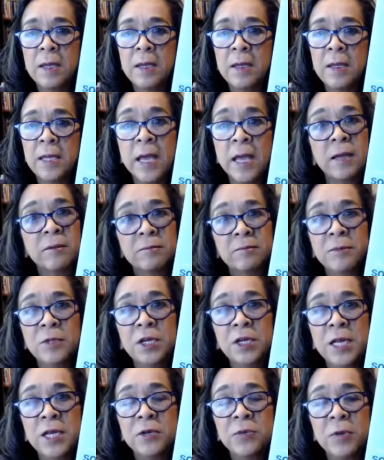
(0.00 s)
you
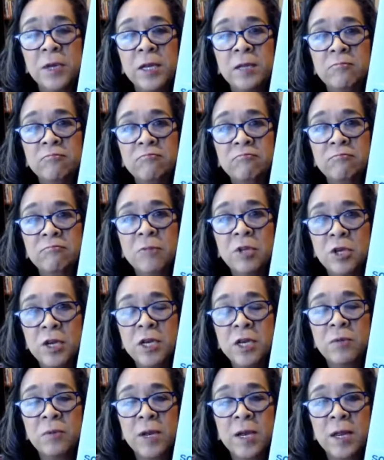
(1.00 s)
need to read it. You need
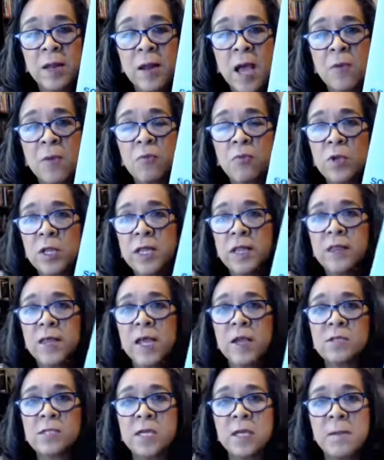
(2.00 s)
to read it. I really think
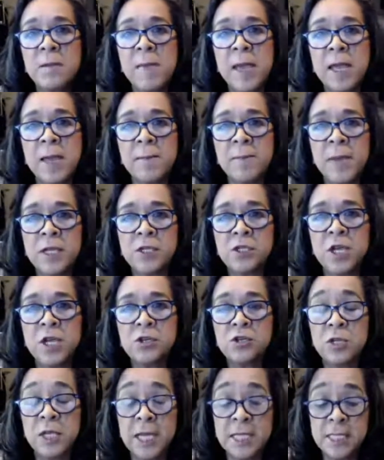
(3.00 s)
it's going to make a big change
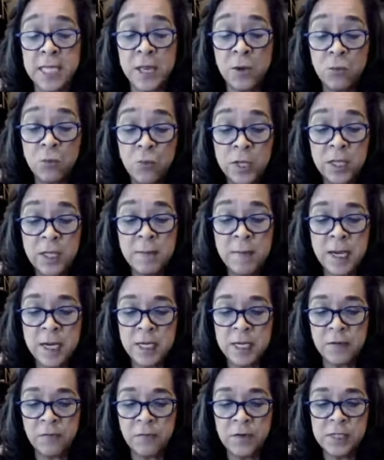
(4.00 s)
because it really made a
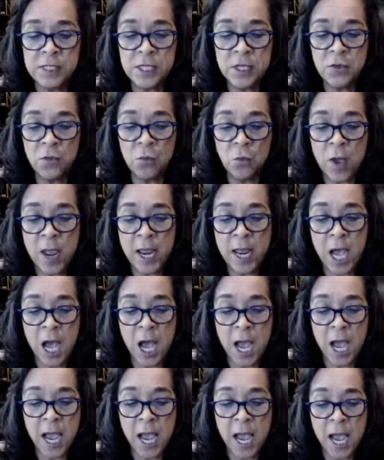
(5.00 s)
difference in the way
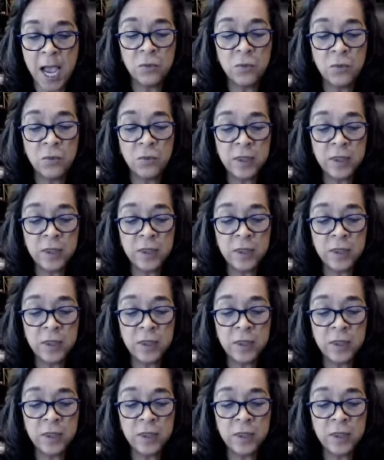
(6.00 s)
I dealt with